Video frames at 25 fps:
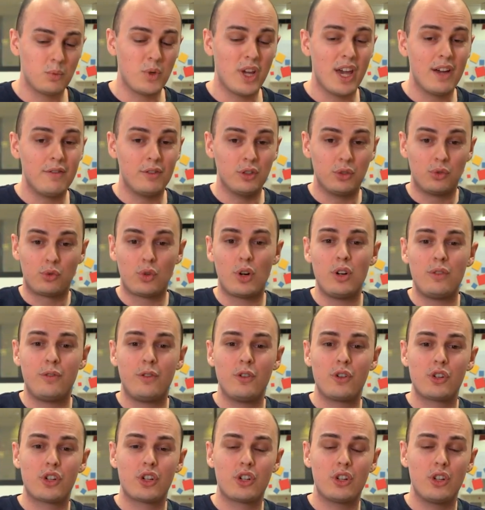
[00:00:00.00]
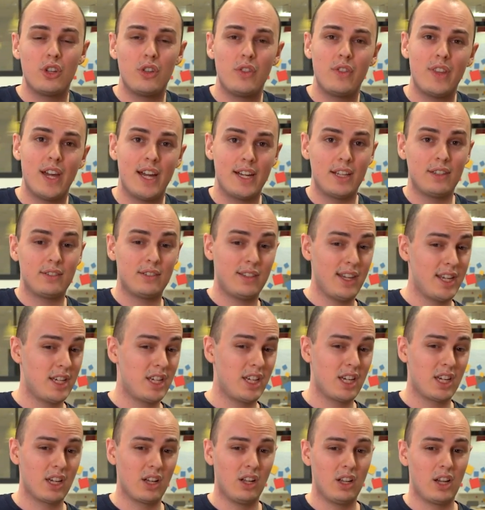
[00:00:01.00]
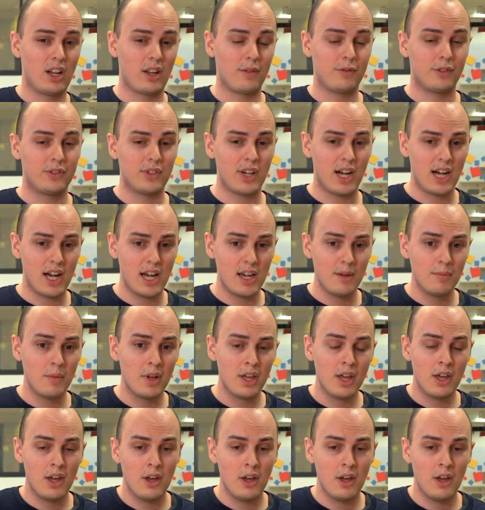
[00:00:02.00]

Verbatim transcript: we have a draw function that is taking a lot of time,